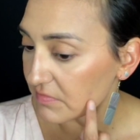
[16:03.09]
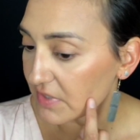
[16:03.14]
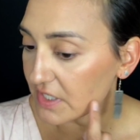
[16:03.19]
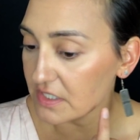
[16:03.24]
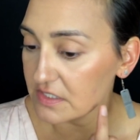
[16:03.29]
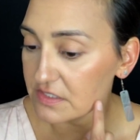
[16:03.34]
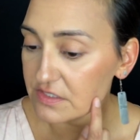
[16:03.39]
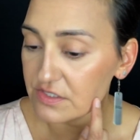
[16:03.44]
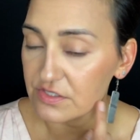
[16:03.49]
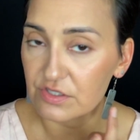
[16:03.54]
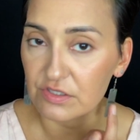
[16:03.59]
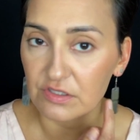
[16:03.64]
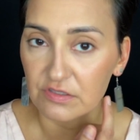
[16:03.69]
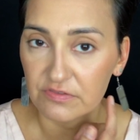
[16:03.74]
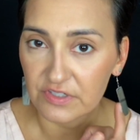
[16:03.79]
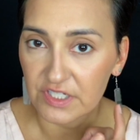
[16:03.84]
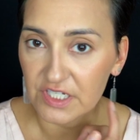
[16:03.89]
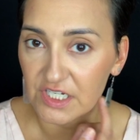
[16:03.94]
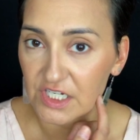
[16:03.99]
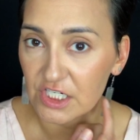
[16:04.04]
monster
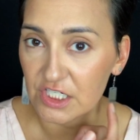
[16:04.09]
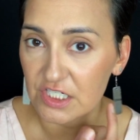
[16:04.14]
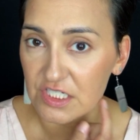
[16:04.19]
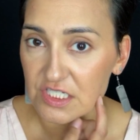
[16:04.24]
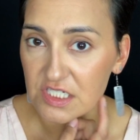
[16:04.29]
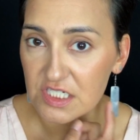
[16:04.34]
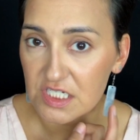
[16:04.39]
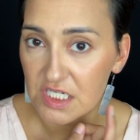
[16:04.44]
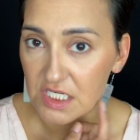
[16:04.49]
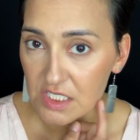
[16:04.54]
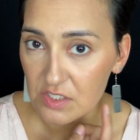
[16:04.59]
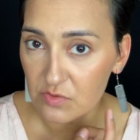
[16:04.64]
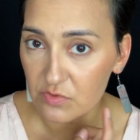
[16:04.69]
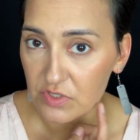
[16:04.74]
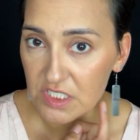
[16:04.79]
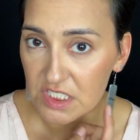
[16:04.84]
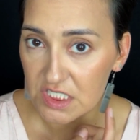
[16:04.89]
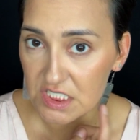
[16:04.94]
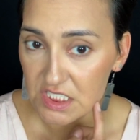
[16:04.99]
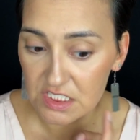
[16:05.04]
over here does not
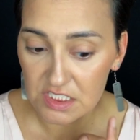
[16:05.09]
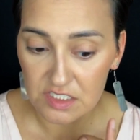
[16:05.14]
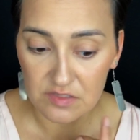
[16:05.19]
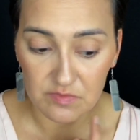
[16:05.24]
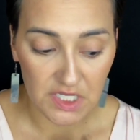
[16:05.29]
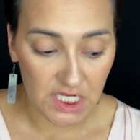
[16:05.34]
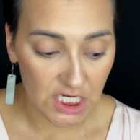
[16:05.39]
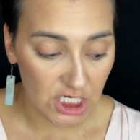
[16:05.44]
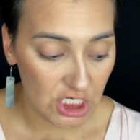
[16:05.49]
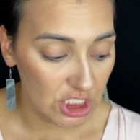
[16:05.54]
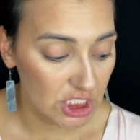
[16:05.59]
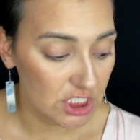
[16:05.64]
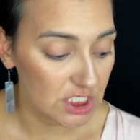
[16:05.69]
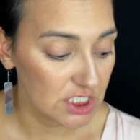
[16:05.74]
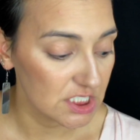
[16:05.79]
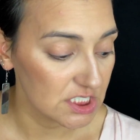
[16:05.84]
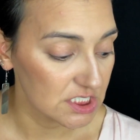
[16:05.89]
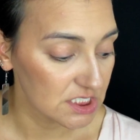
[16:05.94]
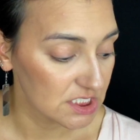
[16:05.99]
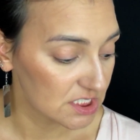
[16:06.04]
want to disappear.
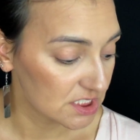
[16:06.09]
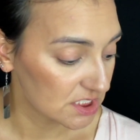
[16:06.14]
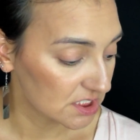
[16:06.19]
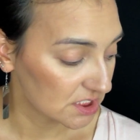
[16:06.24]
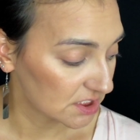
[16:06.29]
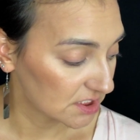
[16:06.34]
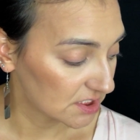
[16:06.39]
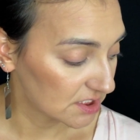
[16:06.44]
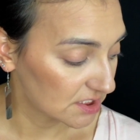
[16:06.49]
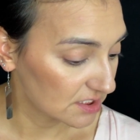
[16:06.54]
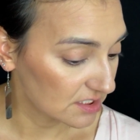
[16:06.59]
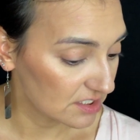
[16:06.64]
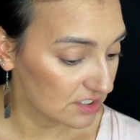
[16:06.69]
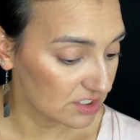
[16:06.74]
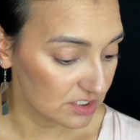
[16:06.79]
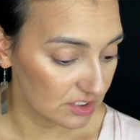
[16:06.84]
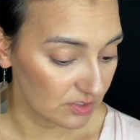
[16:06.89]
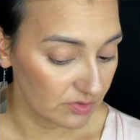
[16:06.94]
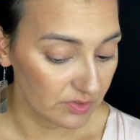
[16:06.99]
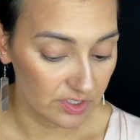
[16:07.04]

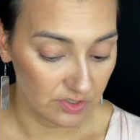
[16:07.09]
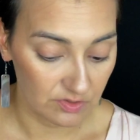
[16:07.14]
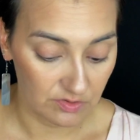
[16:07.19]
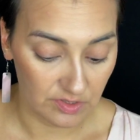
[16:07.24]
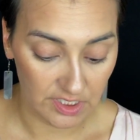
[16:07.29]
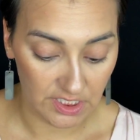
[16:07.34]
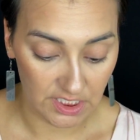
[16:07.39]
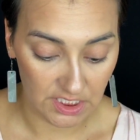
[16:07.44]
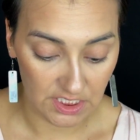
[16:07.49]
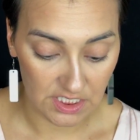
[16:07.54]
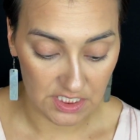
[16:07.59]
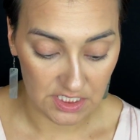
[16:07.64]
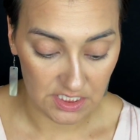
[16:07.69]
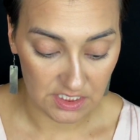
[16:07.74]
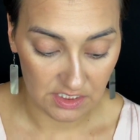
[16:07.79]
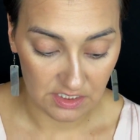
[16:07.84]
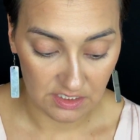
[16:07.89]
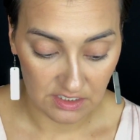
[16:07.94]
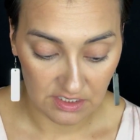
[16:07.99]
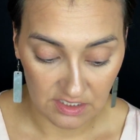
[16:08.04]
It's so annoying.
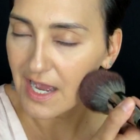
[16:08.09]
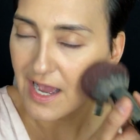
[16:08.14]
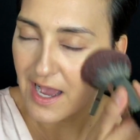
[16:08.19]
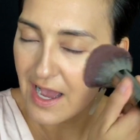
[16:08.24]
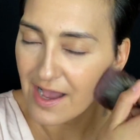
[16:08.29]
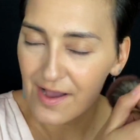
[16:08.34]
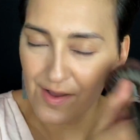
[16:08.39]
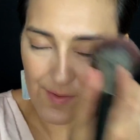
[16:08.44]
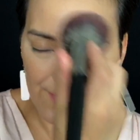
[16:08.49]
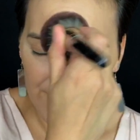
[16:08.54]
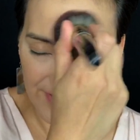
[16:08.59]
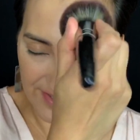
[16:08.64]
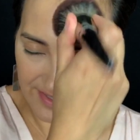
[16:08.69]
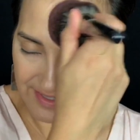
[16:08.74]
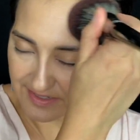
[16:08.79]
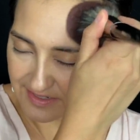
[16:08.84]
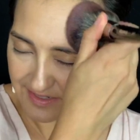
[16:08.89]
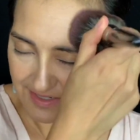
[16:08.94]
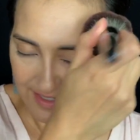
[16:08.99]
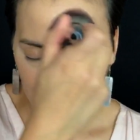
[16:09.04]
Grab
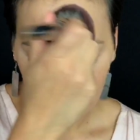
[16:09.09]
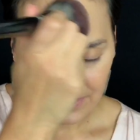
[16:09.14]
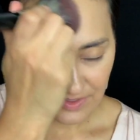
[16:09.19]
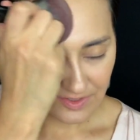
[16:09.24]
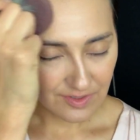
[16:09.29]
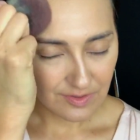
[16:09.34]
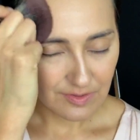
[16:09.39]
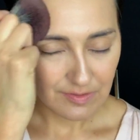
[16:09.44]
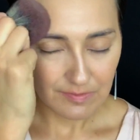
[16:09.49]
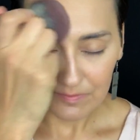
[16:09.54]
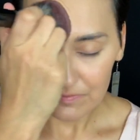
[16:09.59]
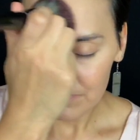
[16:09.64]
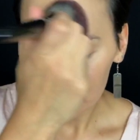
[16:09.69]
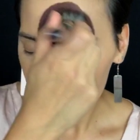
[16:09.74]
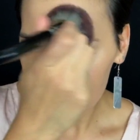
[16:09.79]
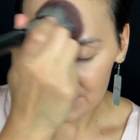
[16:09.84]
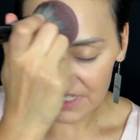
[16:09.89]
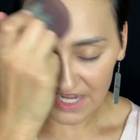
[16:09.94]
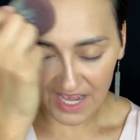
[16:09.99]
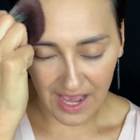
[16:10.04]
and
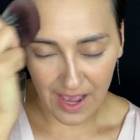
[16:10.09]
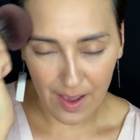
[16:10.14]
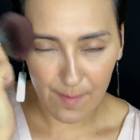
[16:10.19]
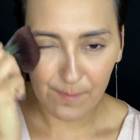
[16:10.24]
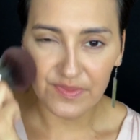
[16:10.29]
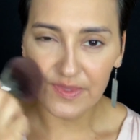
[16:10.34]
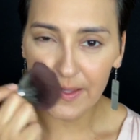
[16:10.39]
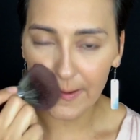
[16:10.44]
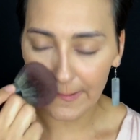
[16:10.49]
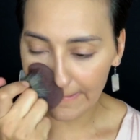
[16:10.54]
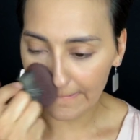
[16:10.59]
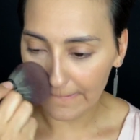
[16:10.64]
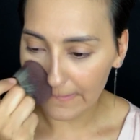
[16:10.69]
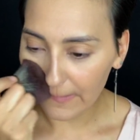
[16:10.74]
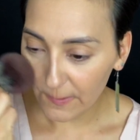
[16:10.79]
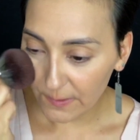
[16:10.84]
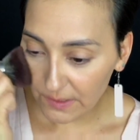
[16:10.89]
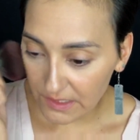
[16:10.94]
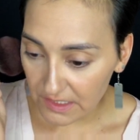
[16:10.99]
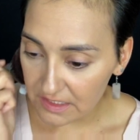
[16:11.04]
tap that
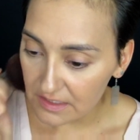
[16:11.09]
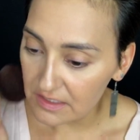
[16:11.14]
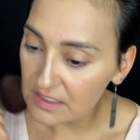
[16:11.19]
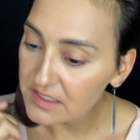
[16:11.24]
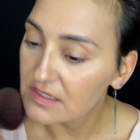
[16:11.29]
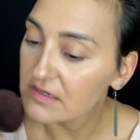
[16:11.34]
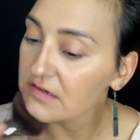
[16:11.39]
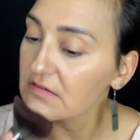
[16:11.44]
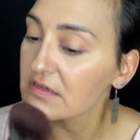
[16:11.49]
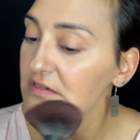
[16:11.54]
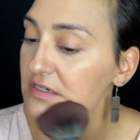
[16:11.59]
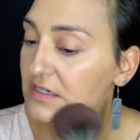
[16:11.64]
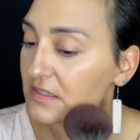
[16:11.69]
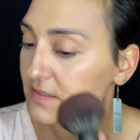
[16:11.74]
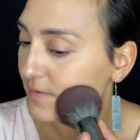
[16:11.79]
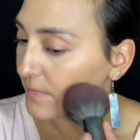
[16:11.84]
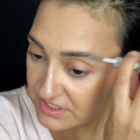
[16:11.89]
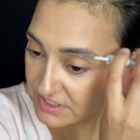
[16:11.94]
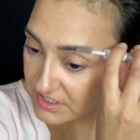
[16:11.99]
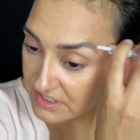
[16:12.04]
all in.
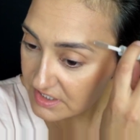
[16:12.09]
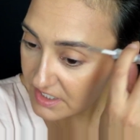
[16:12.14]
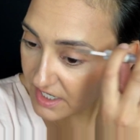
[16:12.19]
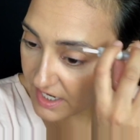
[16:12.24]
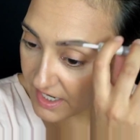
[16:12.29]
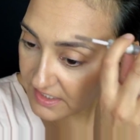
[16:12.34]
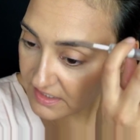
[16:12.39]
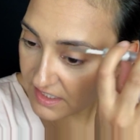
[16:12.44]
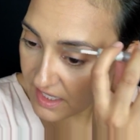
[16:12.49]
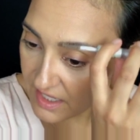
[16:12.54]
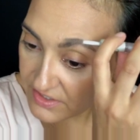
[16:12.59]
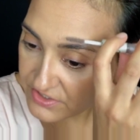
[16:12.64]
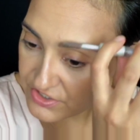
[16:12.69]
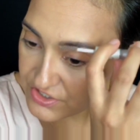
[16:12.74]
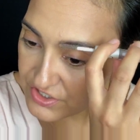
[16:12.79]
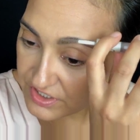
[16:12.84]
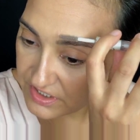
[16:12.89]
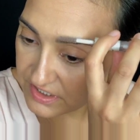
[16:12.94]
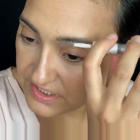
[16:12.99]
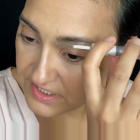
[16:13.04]

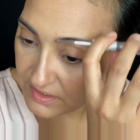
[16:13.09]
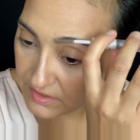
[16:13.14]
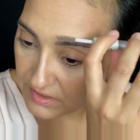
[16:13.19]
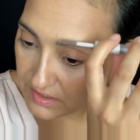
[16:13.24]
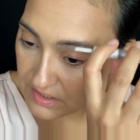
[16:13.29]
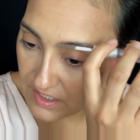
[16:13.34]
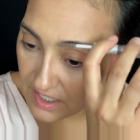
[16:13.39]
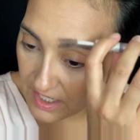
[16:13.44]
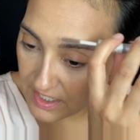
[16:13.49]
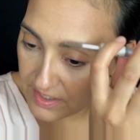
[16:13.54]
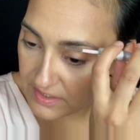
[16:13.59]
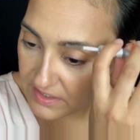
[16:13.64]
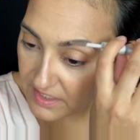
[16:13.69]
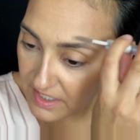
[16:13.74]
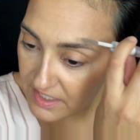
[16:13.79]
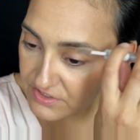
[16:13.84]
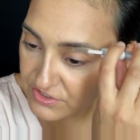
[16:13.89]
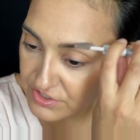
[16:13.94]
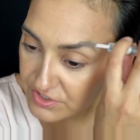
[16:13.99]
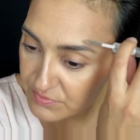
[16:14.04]
Eyelash, clear
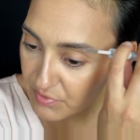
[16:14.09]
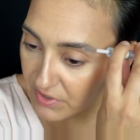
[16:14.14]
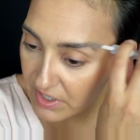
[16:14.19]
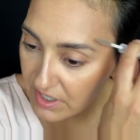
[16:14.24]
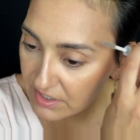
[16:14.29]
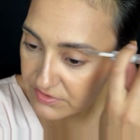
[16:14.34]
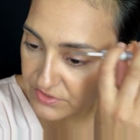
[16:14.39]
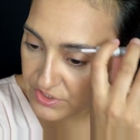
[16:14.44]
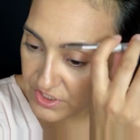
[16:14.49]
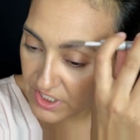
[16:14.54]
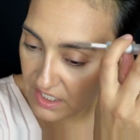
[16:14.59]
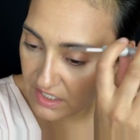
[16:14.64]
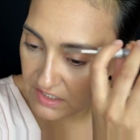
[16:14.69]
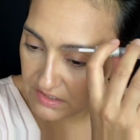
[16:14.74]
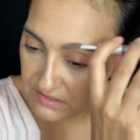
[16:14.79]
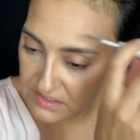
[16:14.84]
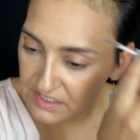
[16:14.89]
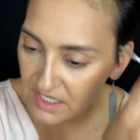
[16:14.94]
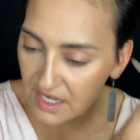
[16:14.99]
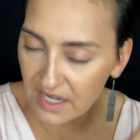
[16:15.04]
eyelash brow
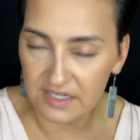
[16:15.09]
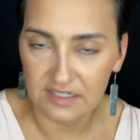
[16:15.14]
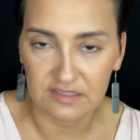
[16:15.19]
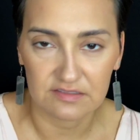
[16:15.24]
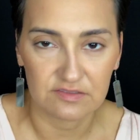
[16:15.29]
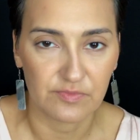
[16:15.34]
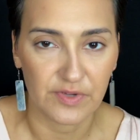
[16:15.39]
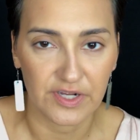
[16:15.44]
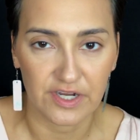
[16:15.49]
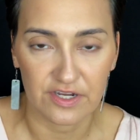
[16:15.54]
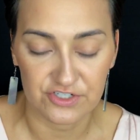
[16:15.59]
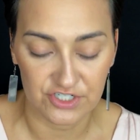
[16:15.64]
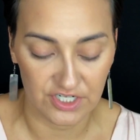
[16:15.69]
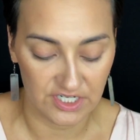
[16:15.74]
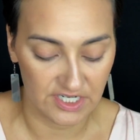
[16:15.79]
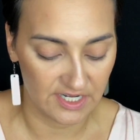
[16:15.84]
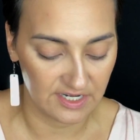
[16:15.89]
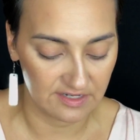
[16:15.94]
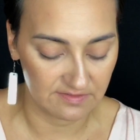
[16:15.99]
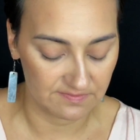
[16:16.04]
gel side. Oh my gosh, I
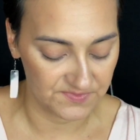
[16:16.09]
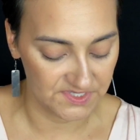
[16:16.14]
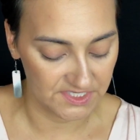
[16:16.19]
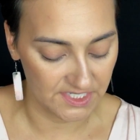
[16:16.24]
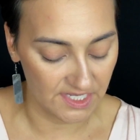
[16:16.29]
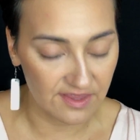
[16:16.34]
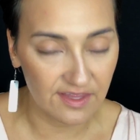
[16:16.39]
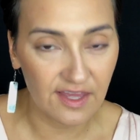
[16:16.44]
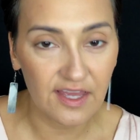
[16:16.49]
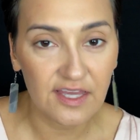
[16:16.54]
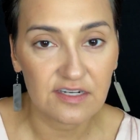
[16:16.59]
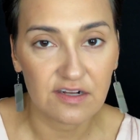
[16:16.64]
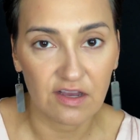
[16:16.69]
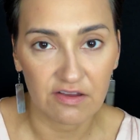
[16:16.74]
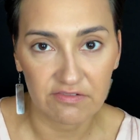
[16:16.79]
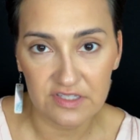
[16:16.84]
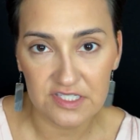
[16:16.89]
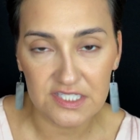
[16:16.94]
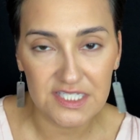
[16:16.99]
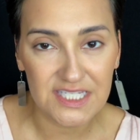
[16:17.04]
can't say that
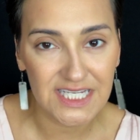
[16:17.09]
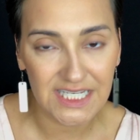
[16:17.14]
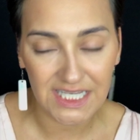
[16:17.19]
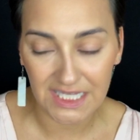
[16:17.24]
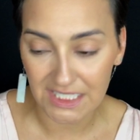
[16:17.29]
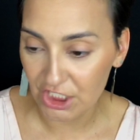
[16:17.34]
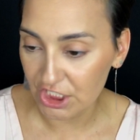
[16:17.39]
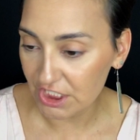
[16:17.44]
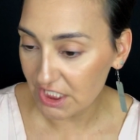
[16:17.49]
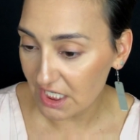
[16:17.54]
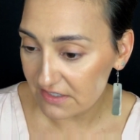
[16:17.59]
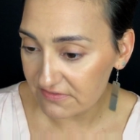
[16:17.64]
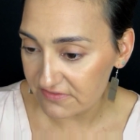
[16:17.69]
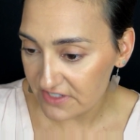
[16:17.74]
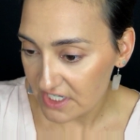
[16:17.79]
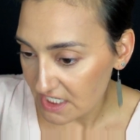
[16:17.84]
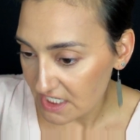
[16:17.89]
obviously clear enough.